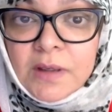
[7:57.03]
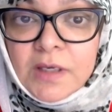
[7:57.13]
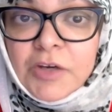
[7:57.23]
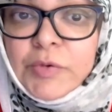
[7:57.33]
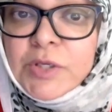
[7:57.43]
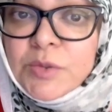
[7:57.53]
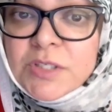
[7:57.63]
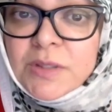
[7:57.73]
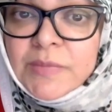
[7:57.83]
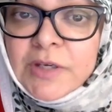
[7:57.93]
If we do
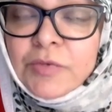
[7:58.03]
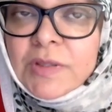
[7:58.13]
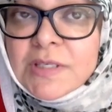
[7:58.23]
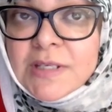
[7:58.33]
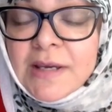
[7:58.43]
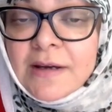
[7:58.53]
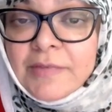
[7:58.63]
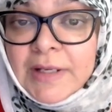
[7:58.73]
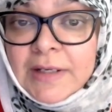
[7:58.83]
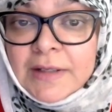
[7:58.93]
something for the sake of
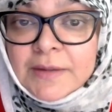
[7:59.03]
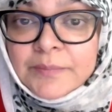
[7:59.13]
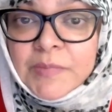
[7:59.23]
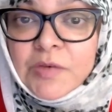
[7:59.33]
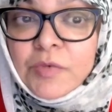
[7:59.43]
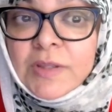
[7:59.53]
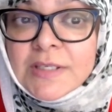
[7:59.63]
Allah, for the